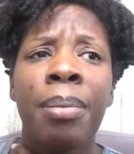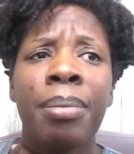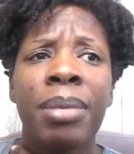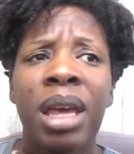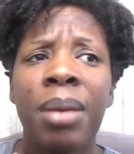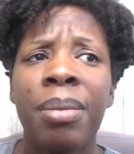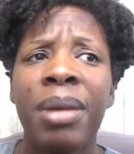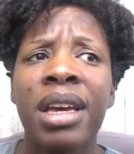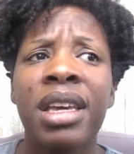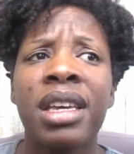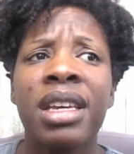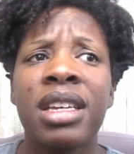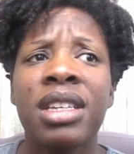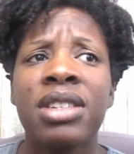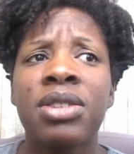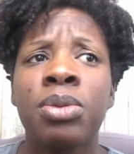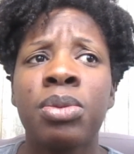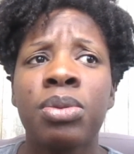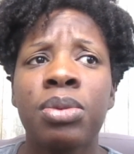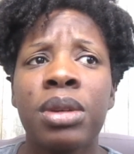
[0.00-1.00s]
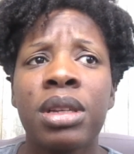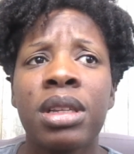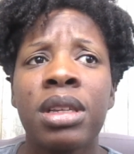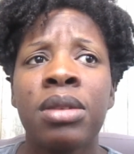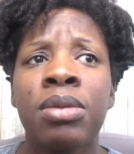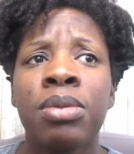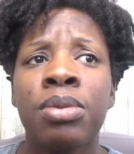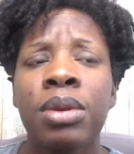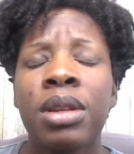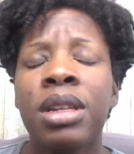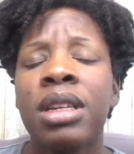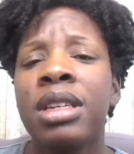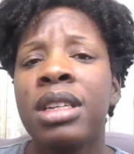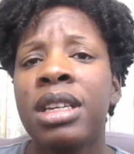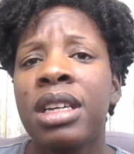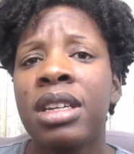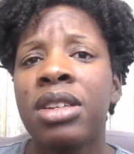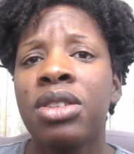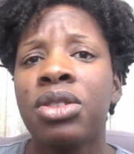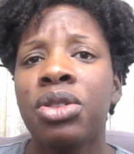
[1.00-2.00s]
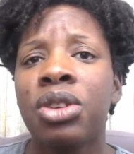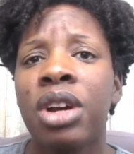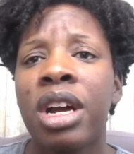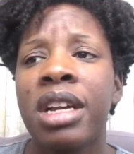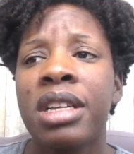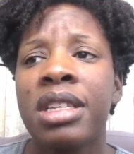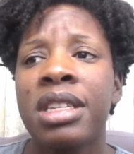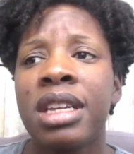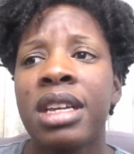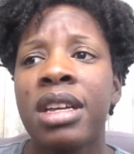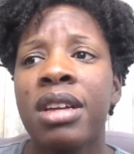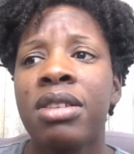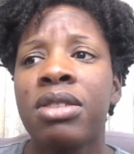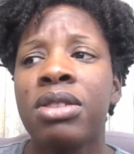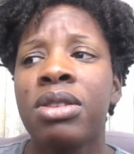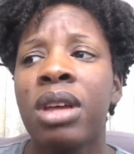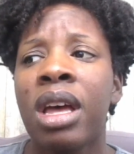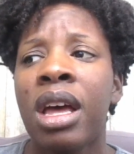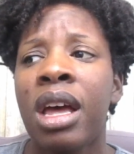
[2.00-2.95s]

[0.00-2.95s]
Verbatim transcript: Me and my kids really, really did enjoy ourselves.